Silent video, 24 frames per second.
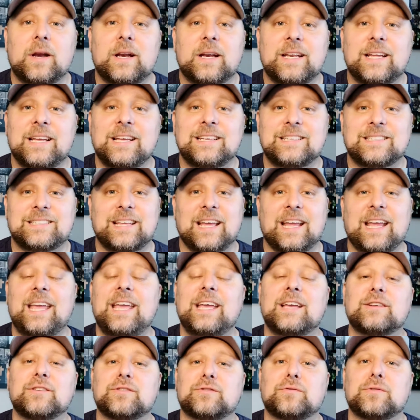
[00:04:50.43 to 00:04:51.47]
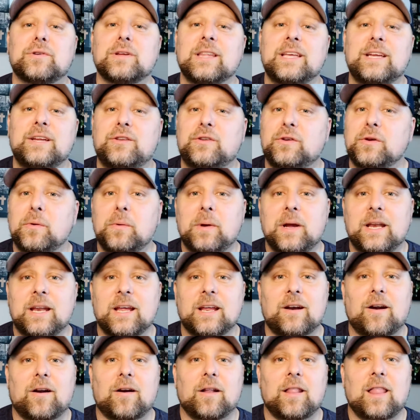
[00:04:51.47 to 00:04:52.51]
it is that he is really doing
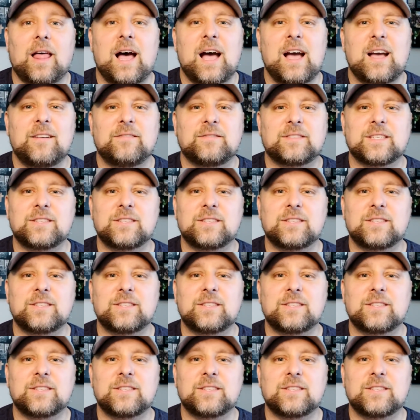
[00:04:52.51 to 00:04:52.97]
in our lives.